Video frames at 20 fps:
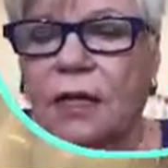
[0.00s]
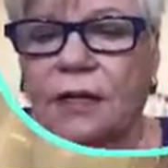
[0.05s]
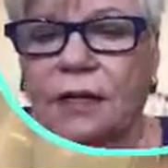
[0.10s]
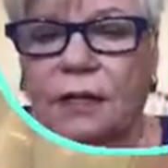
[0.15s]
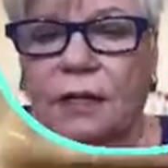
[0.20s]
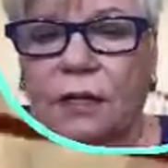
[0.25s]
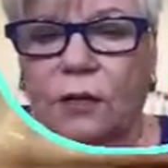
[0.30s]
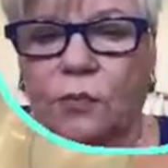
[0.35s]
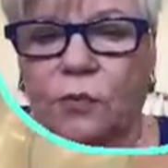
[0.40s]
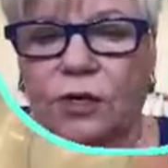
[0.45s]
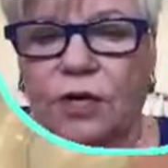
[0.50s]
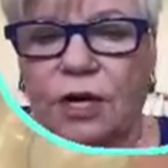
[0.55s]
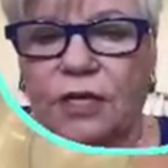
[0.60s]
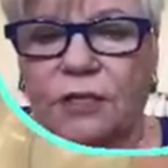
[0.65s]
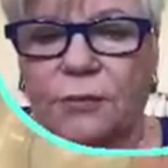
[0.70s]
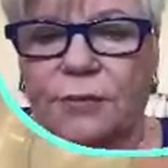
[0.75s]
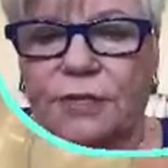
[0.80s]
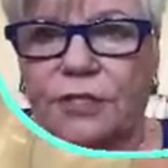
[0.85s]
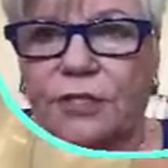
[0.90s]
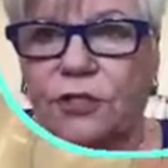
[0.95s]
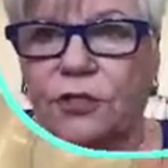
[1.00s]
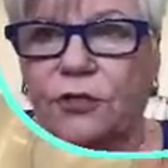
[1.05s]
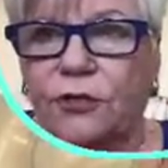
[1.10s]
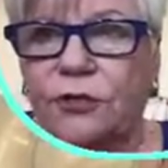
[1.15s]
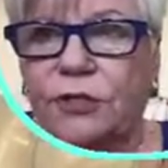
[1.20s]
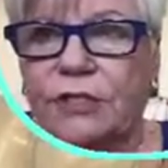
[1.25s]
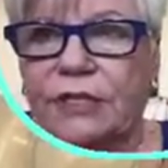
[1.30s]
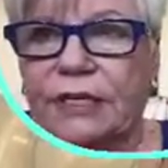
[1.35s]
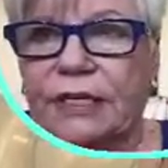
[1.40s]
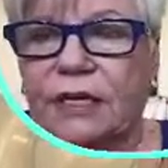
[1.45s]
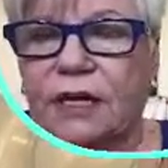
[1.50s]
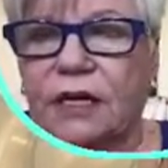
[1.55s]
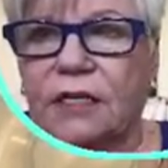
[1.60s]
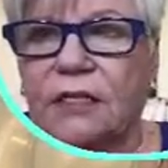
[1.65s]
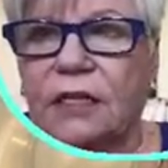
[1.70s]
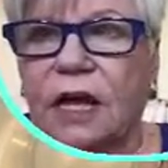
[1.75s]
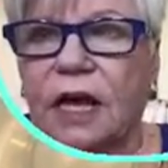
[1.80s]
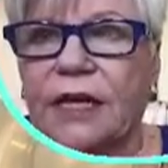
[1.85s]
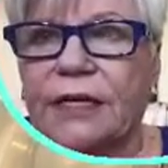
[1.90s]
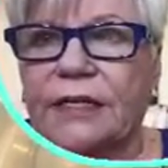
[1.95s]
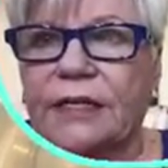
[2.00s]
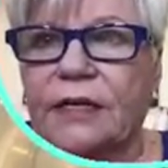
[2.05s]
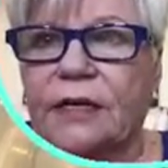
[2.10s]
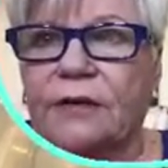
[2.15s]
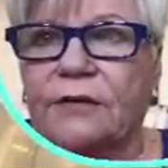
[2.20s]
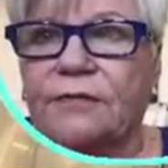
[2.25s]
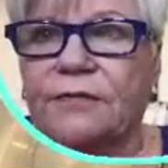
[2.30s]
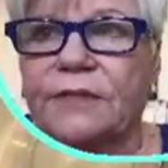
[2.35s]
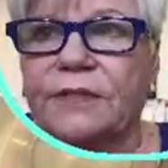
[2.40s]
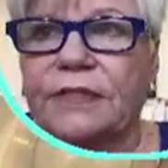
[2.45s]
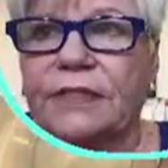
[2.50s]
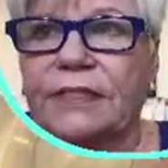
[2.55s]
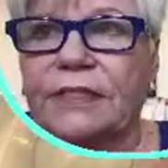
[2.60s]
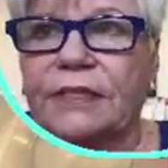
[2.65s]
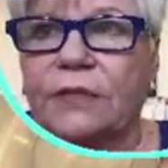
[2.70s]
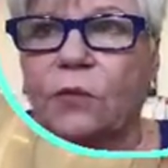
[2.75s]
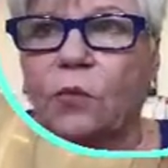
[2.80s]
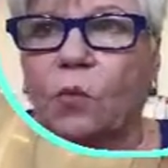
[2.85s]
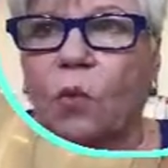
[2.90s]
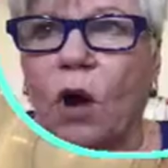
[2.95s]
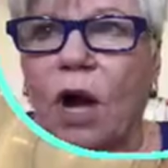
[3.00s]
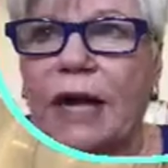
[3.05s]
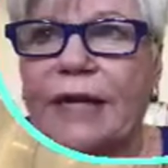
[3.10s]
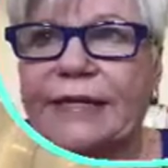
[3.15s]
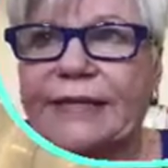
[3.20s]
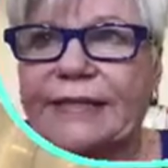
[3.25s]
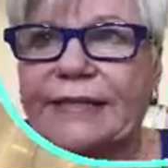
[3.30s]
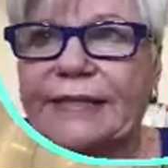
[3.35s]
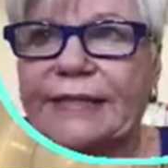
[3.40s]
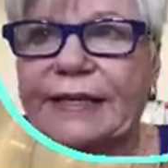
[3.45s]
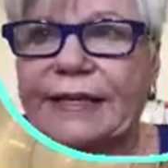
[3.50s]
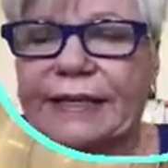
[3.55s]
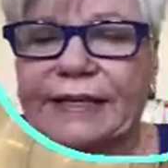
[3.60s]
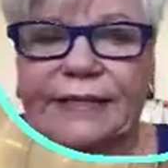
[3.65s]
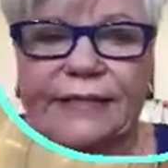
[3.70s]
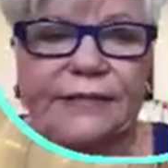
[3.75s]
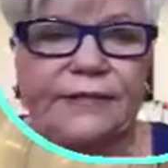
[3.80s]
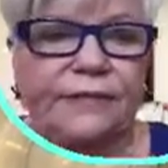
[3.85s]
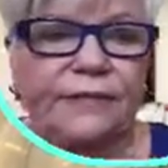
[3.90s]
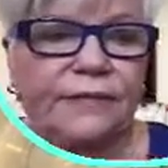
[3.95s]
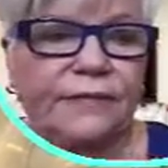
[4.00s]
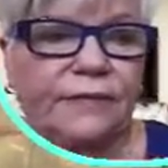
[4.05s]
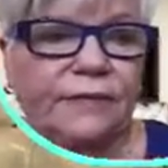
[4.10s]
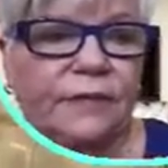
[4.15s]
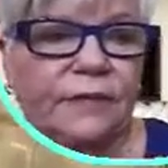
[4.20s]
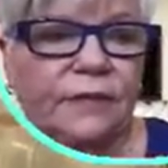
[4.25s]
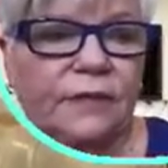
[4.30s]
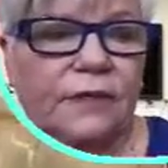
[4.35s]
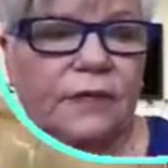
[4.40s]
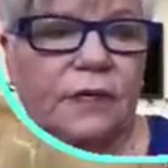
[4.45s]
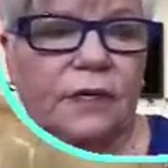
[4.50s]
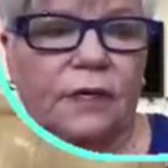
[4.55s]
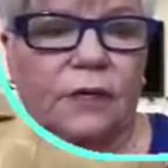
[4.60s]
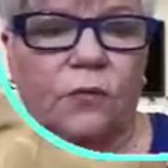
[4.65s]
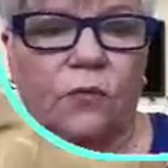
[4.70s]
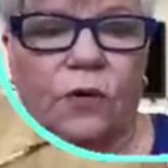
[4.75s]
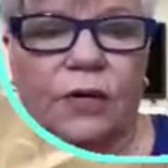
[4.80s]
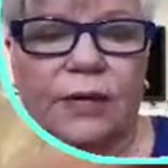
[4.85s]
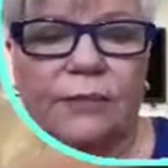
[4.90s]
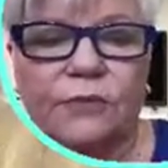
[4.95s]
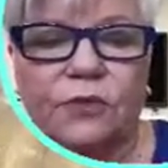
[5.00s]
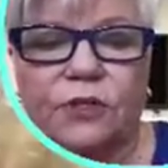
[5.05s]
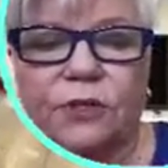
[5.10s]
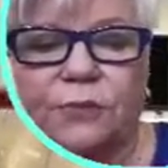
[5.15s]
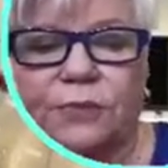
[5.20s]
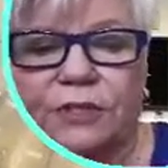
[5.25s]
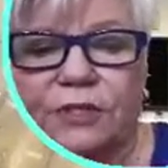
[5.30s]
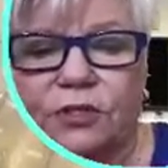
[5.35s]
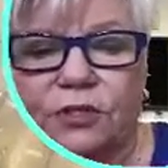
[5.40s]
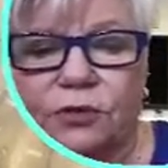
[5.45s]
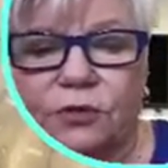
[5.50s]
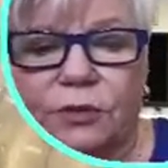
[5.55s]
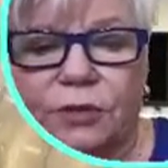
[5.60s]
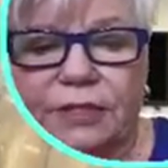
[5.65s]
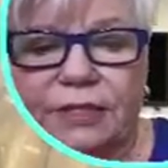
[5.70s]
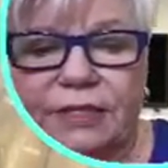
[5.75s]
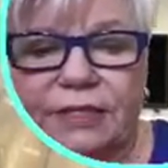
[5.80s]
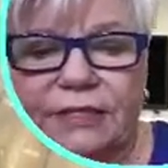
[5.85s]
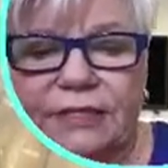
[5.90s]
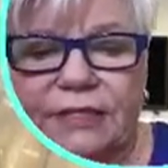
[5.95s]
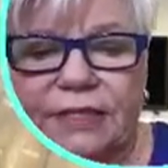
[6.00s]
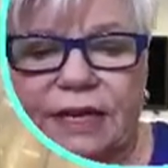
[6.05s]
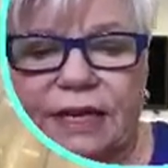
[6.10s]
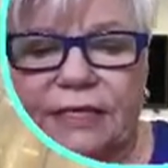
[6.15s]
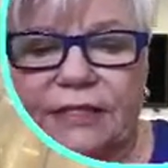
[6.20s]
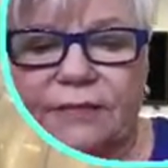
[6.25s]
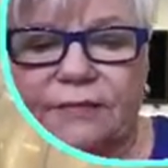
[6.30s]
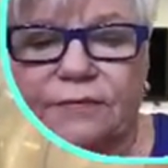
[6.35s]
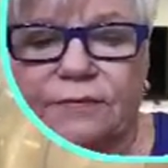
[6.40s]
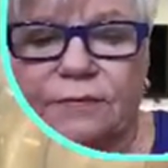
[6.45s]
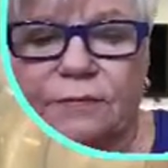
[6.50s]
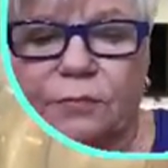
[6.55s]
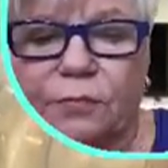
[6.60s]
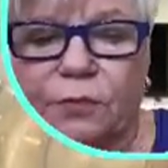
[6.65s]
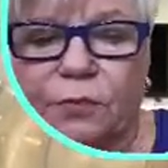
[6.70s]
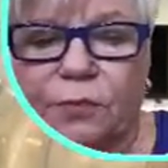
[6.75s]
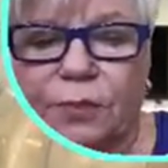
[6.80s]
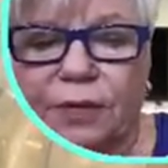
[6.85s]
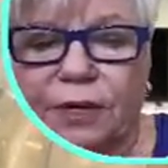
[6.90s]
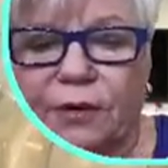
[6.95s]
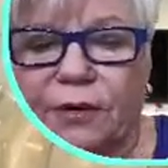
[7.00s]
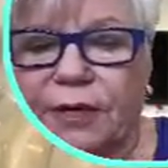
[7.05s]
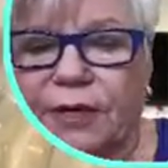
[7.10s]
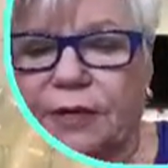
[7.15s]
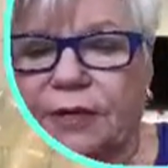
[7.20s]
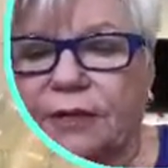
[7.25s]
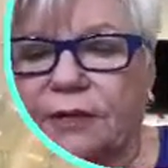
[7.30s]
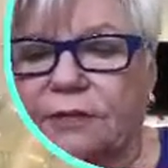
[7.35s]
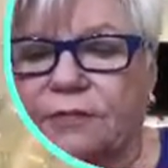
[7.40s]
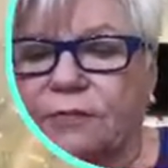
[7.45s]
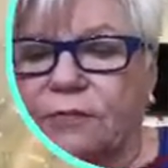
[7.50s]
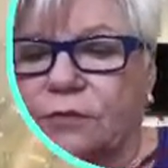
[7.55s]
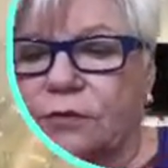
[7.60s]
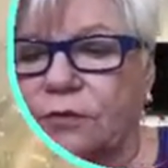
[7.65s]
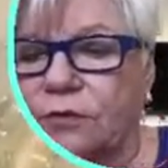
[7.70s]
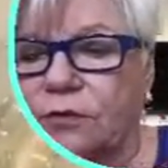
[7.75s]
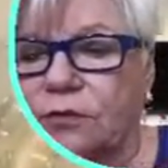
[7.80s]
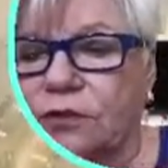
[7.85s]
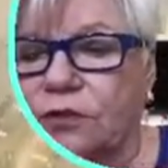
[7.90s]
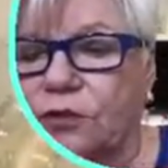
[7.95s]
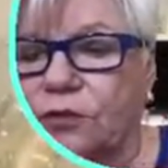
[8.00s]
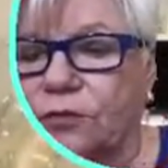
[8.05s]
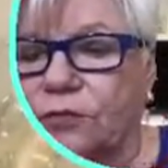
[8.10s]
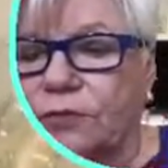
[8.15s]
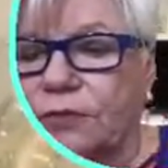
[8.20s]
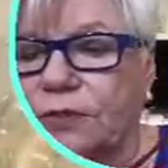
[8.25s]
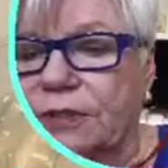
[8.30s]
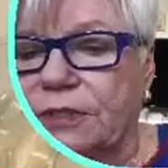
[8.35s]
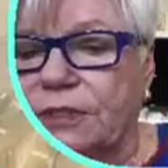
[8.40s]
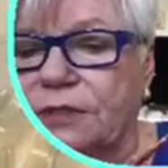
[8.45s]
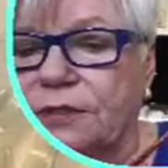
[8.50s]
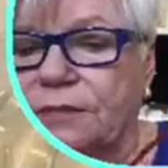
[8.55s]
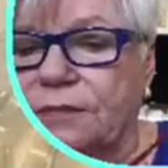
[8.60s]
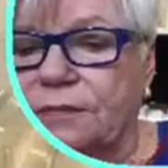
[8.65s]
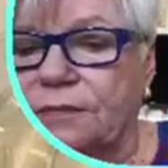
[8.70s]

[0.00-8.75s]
we're not going to be using a lot of the white yet. What I'm going to be doing is kind of preparing for the surface.